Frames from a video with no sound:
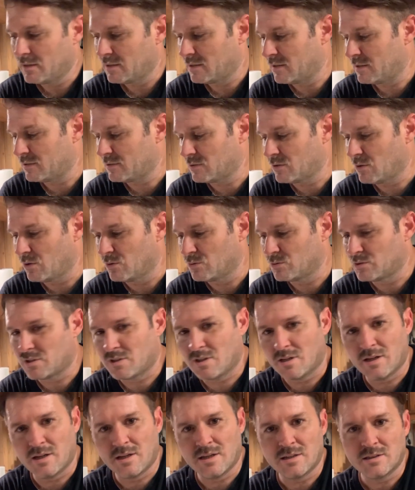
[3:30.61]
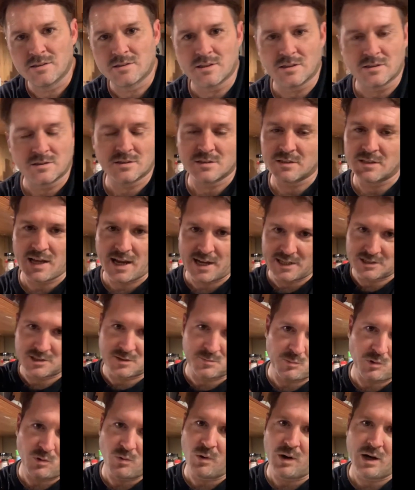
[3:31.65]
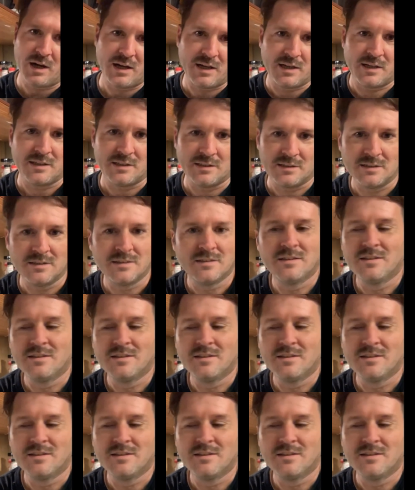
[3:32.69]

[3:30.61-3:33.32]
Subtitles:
get those things and stash them away.